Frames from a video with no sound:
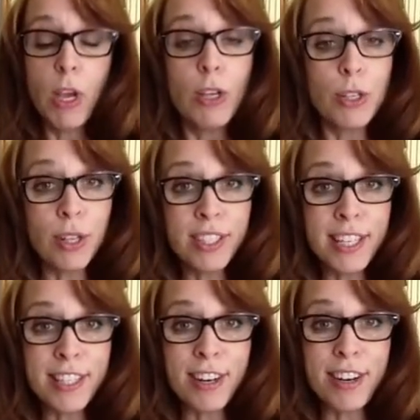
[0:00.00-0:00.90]
So let's
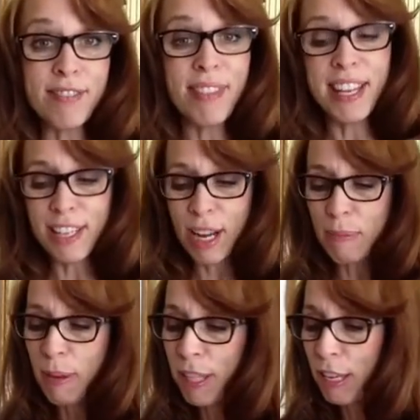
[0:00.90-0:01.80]
get started and talk
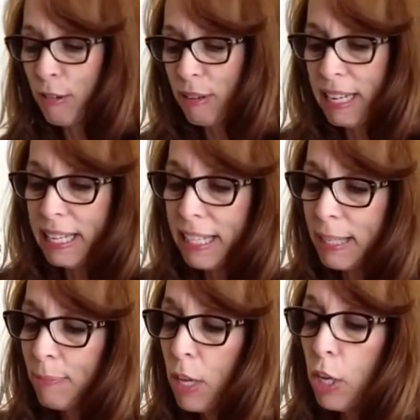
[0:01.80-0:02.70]
about the ingredients.